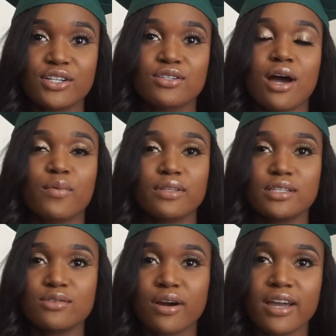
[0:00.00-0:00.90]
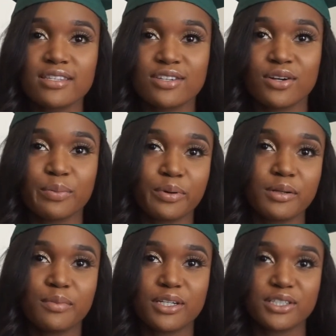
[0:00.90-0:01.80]
so I went to the writing center
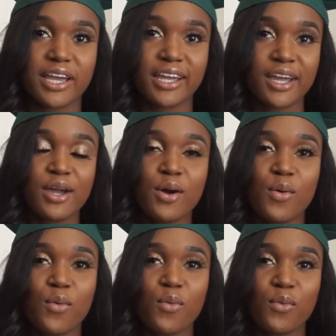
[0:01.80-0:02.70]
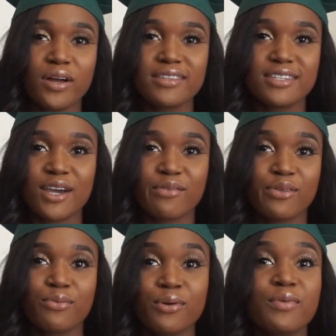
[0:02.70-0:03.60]
pretty much like once
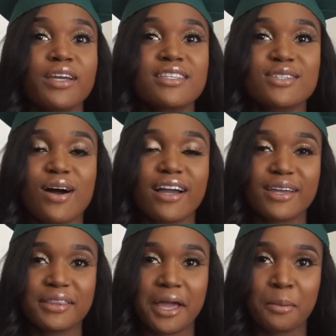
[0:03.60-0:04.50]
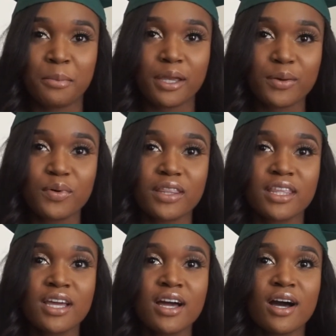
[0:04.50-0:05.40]
every 3 weeks so I can like meet with
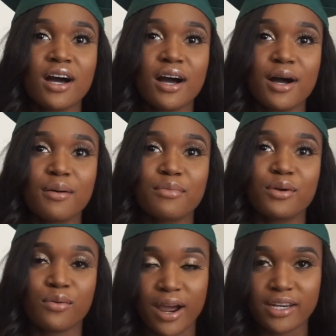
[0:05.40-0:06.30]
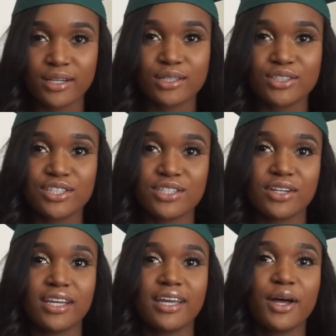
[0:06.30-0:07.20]
the writing coaches, so
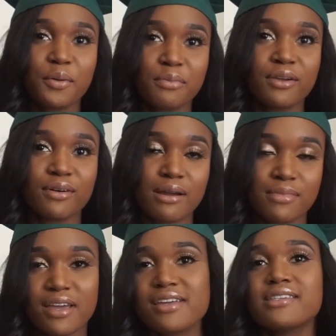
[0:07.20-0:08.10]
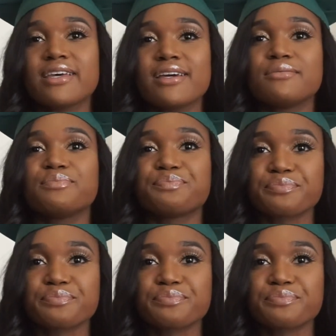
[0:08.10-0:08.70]
they helped me write my essay.